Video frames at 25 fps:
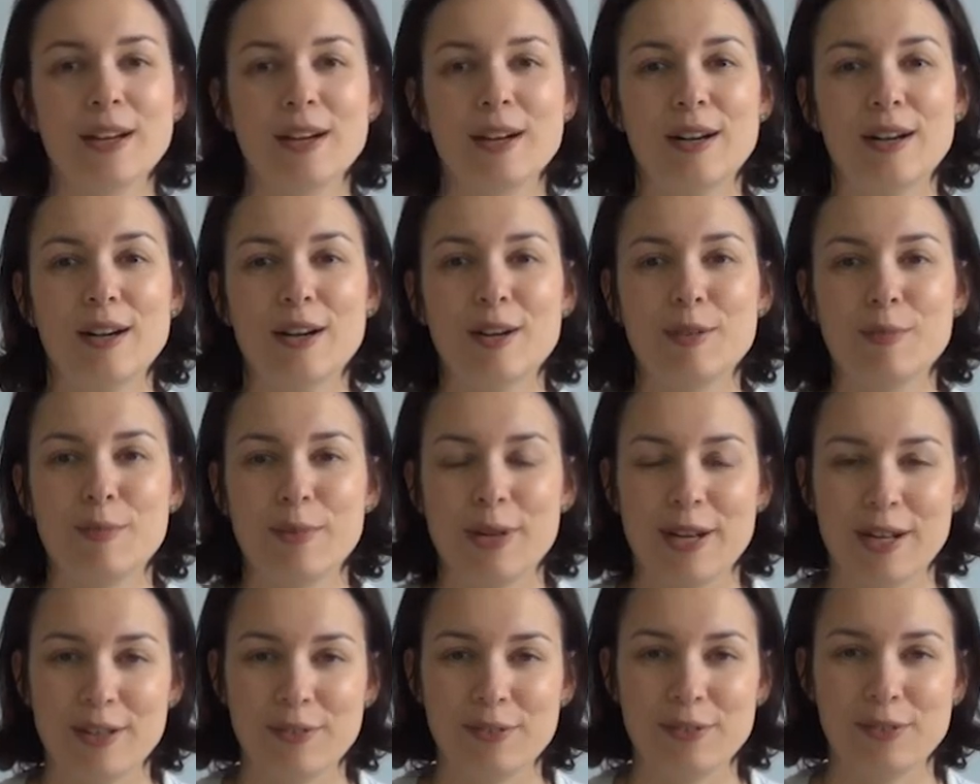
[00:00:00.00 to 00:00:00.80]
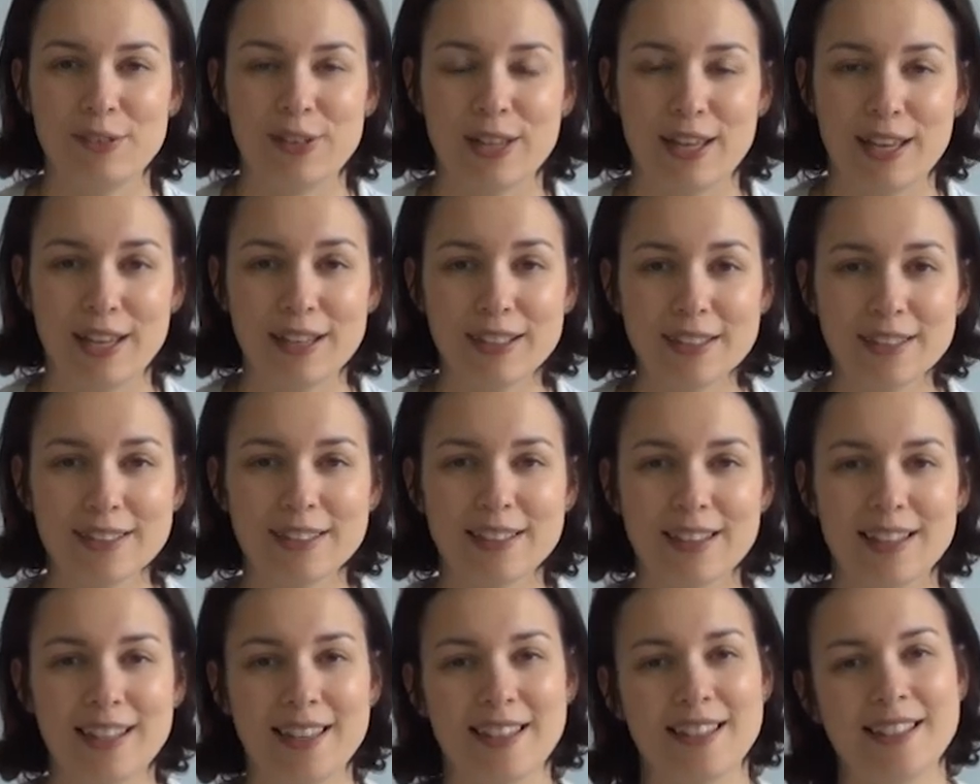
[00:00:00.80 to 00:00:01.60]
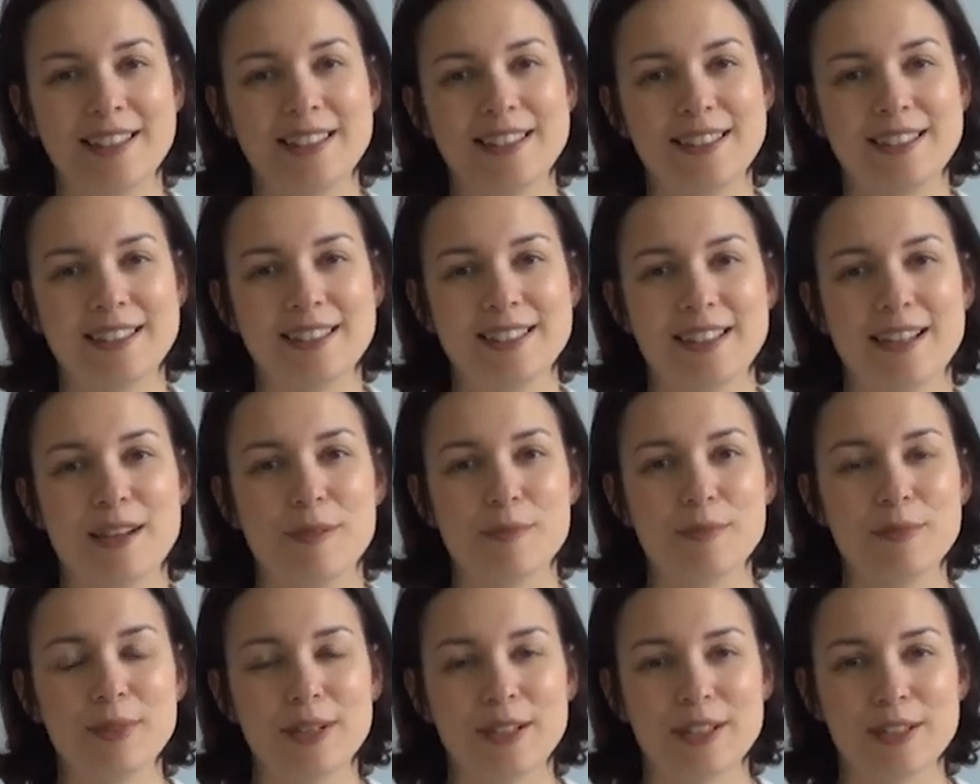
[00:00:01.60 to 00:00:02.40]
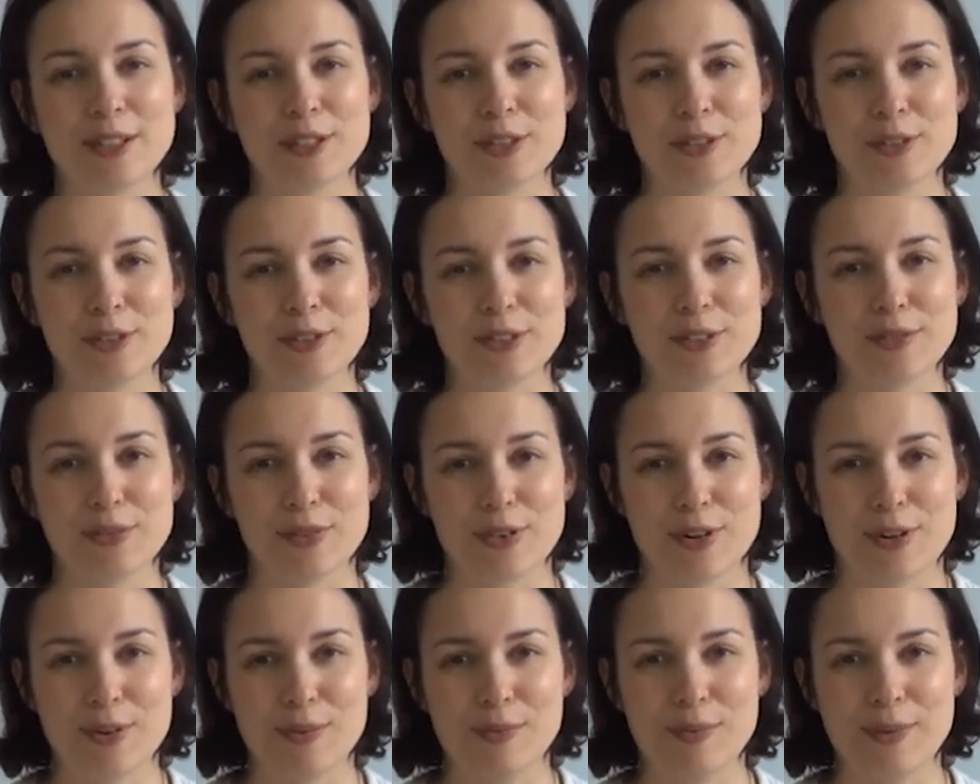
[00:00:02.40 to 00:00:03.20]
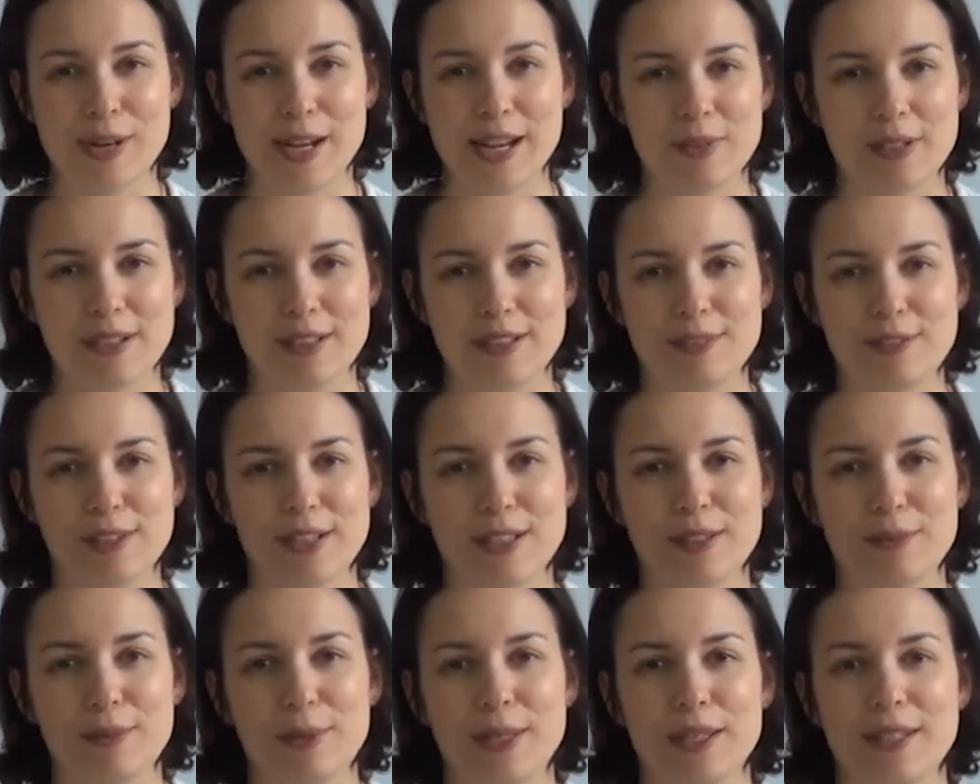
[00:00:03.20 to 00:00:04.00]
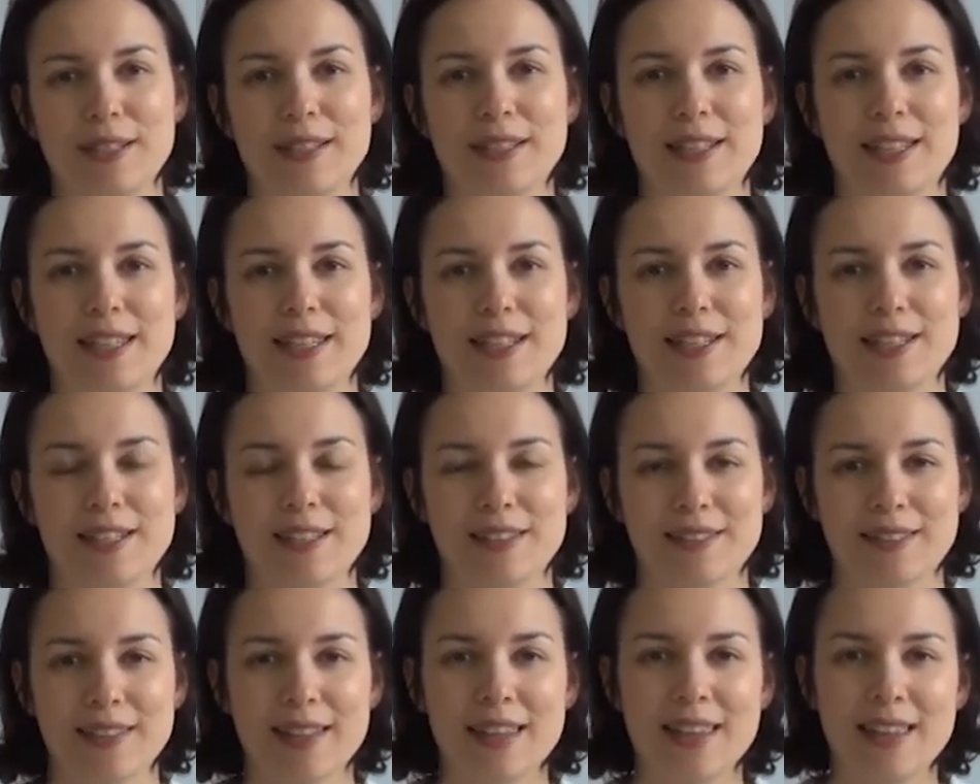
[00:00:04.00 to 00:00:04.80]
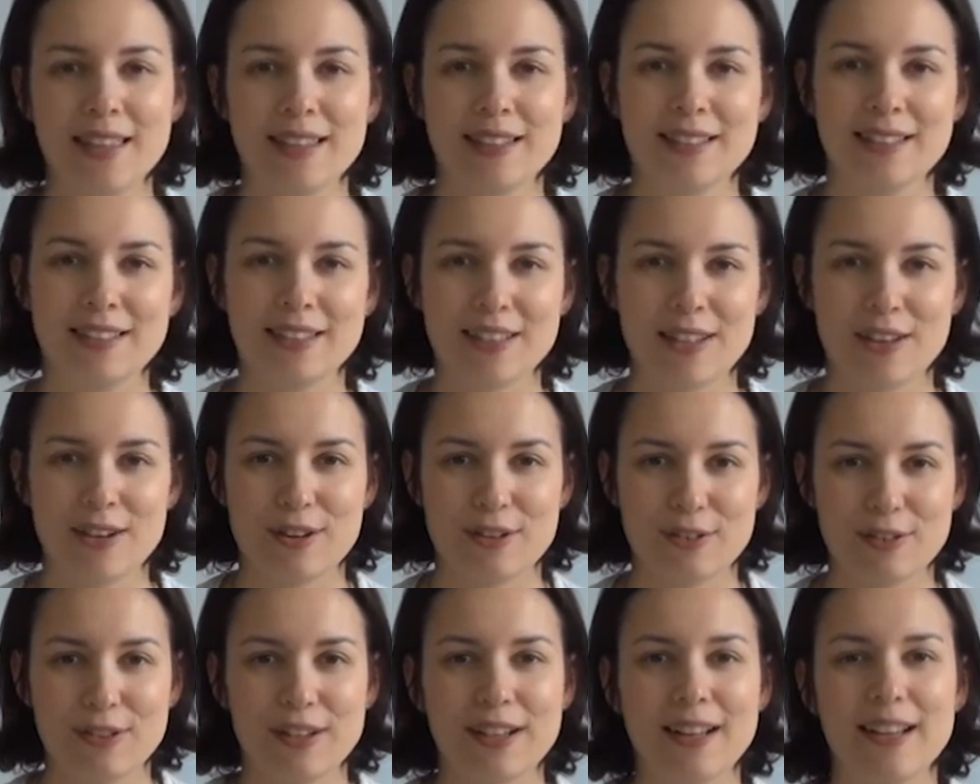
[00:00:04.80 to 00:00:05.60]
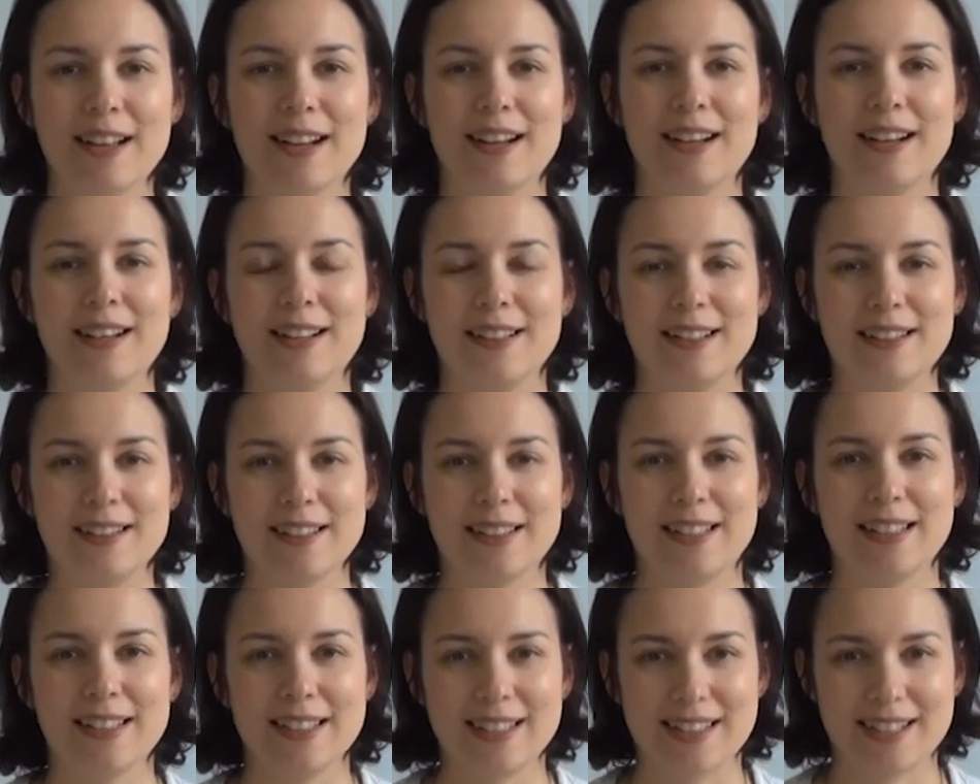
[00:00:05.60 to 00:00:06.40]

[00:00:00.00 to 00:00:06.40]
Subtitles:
my flat and some shots from my railway station. So let's